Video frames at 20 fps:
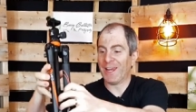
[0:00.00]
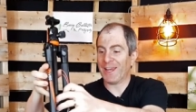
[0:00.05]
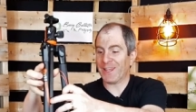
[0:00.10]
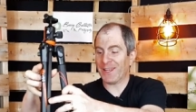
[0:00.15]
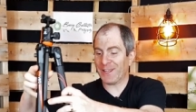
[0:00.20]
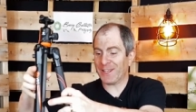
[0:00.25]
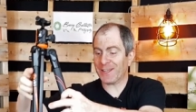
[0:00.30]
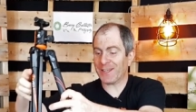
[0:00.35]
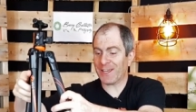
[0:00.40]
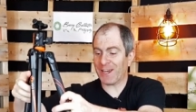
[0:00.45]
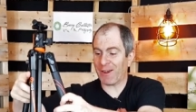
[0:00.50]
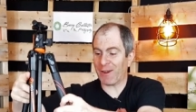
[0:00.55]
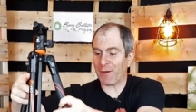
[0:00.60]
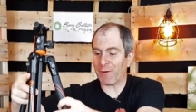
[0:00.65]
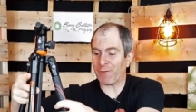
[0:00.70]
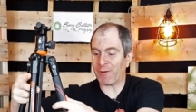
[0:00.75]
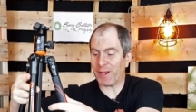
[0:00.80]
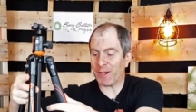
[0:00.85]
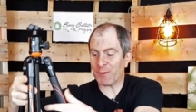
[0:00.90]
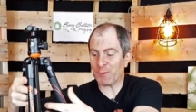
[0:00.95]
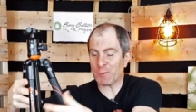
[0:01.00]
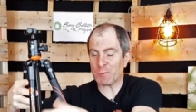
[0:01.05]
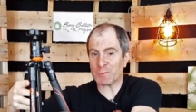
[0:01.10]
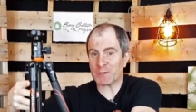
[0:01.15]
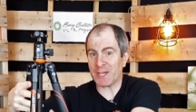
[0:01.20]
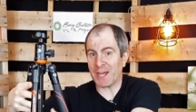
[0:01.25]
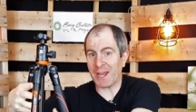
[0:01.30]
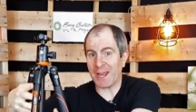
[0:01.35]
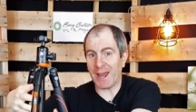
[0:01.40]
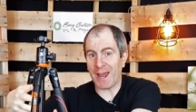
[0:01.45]
You can carry it around all
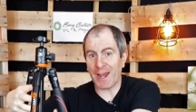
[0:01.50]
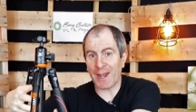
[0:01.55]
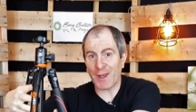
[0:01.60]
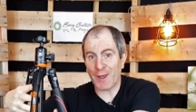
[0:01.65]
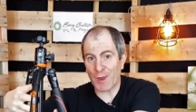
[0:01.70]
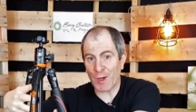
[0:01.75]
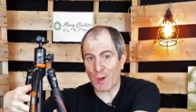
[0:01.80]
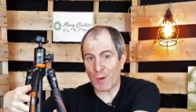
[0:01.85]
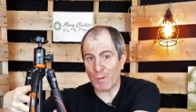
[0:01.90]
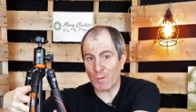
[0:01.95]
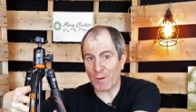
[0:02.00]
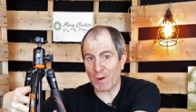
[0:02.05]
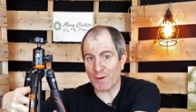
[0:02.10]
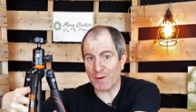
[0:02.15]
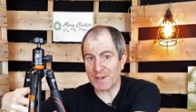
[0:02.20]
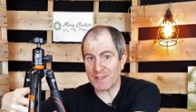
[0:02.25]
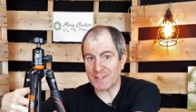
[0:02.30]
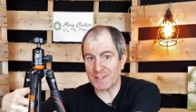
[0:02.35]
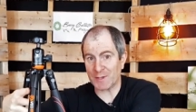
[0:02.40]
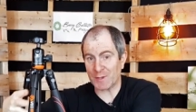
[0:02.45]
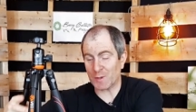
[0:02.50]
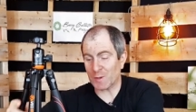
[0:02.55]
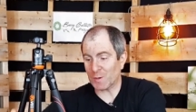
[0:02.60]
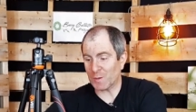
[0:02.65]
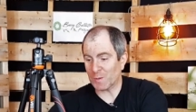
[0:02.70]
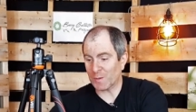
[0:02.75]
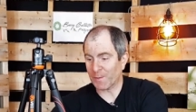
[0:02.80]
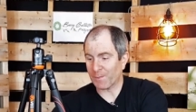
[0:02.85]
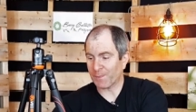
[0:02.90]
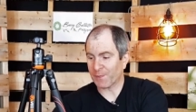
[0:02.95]
day, no worries at all.